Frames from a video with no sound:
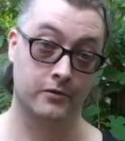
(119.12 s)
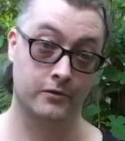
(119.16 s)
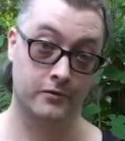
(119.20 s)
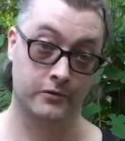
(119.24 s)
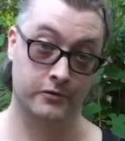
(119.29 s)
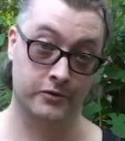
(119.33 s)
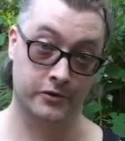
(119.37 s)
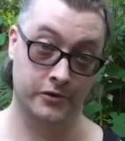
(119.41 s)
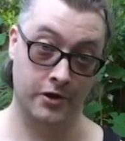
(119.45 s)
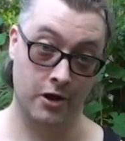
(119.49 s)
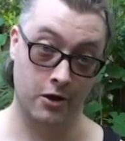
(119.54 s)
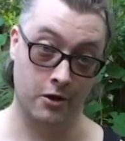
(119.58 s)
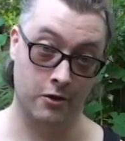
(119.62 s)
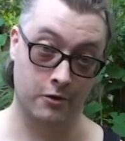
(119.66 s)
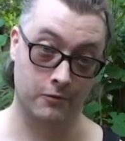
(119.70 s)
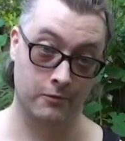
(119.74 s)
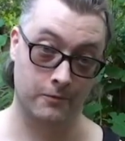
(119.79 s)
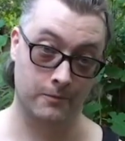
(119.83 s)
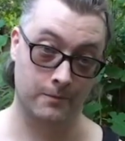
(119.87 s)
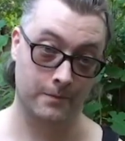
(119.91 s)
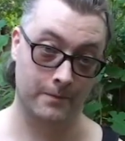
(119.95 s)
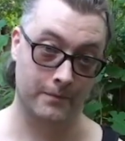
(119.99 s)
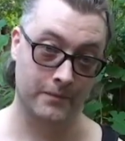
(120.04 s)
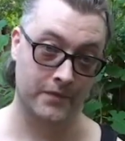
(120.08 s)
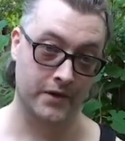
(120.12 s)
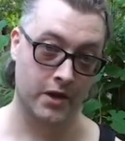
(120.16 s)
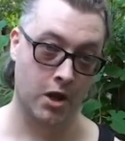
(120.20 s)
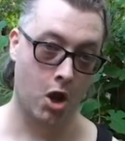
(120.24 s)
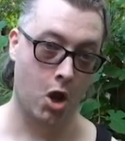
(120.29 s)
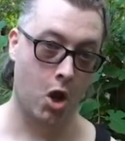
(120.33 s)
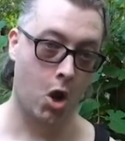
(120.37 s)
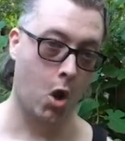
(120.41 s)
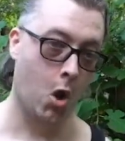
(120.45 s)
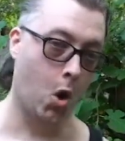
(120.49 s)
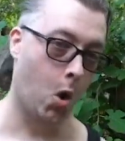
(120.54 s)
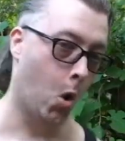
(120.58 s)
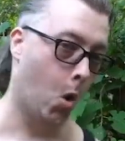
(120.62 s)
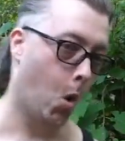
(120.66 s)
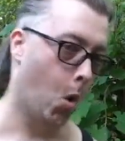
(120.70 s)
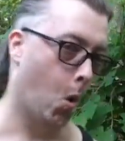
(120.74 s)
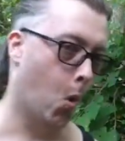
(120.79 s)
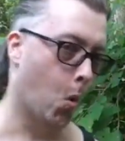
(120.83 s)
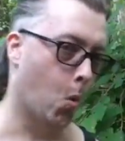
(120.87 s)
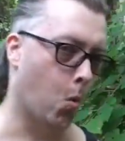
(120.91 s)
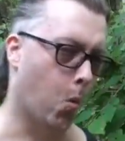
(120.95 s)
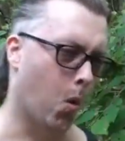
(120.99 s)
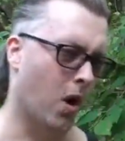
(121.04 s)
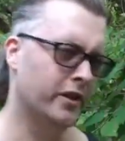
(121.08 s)
So
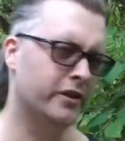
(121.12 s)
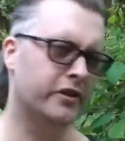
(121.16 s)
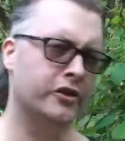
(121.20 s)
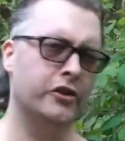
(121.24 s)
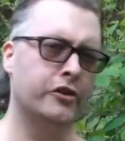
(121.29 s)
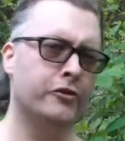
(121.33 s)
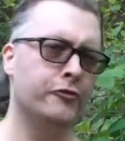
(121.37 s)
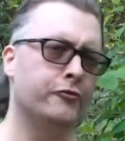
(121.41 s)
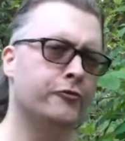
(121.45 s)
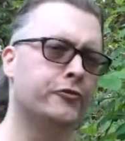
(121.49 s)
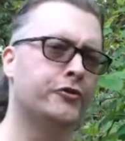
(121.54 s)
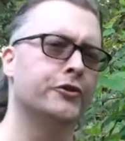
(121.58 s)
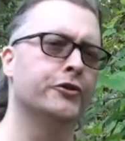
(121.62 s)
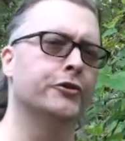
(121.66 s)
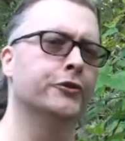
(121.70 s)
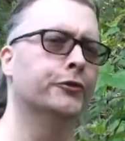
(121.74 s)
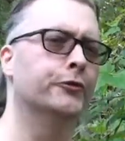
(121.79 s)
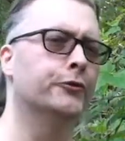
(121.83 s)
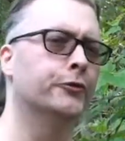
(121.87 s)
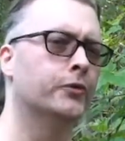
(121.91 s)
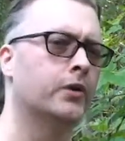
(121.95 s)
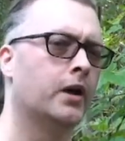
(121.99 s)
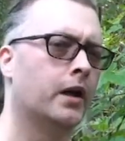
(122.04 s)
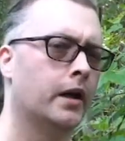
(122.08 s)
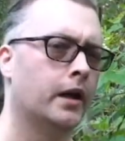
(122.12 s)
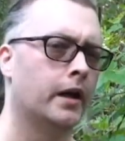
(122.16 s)
what do you do